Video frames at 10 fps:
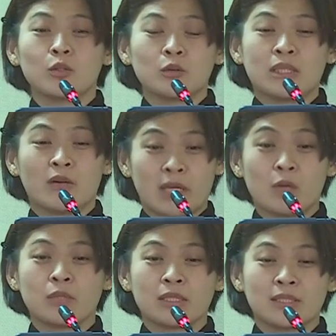towards
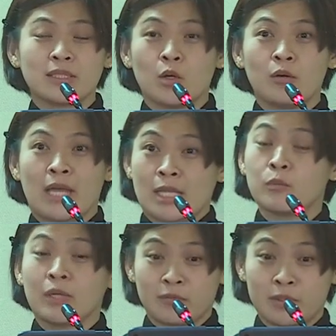healthcare workers or
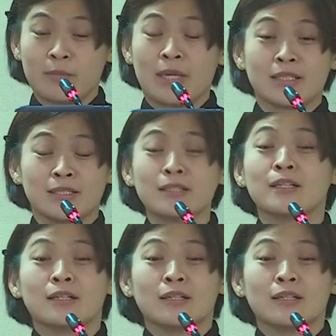anyone for that matter.